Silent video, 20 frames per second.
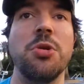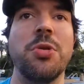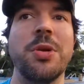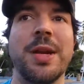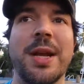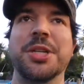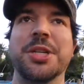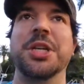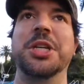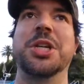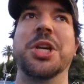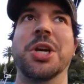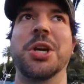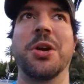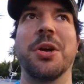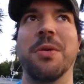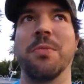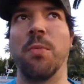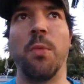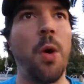you can actually
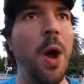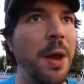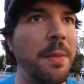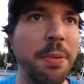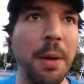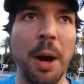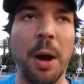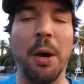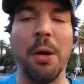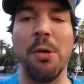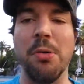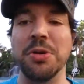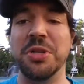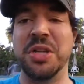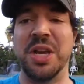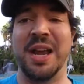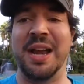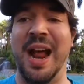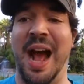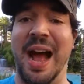turn one
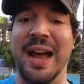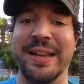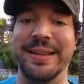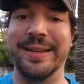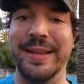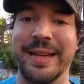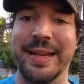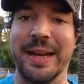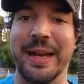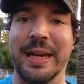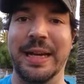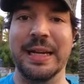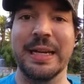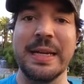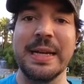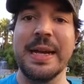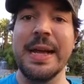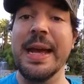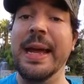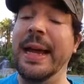post, an idea,
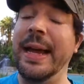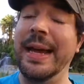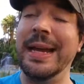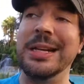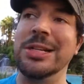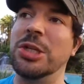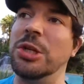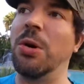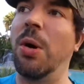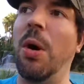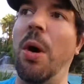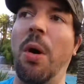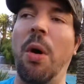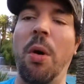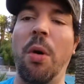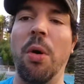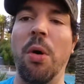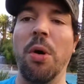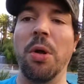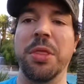into a
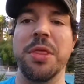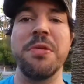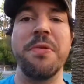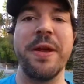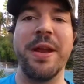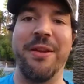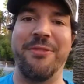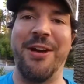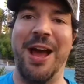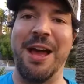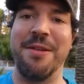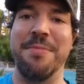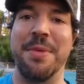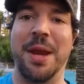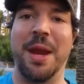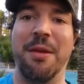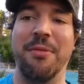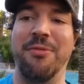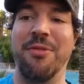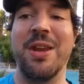whole 3 to 5
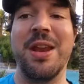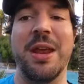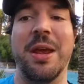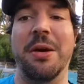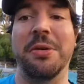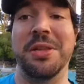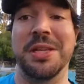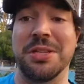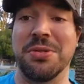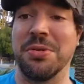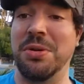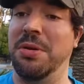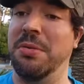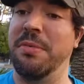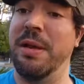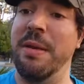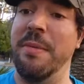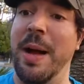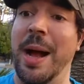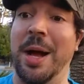minute video. This one
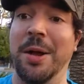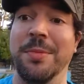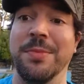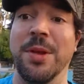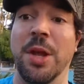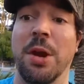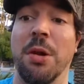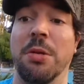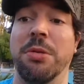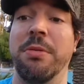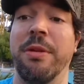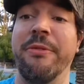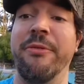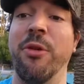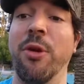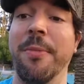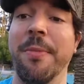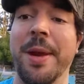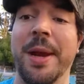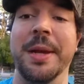will be about, you know,
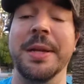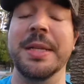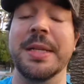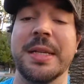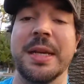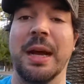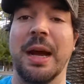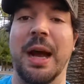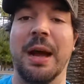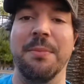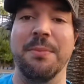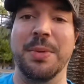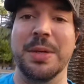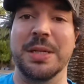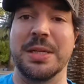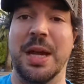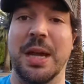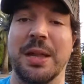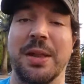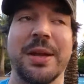3-4 minutes,
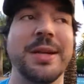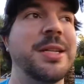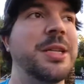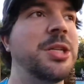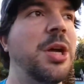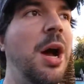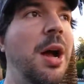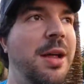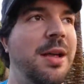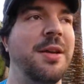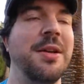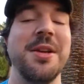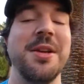because I like to talk.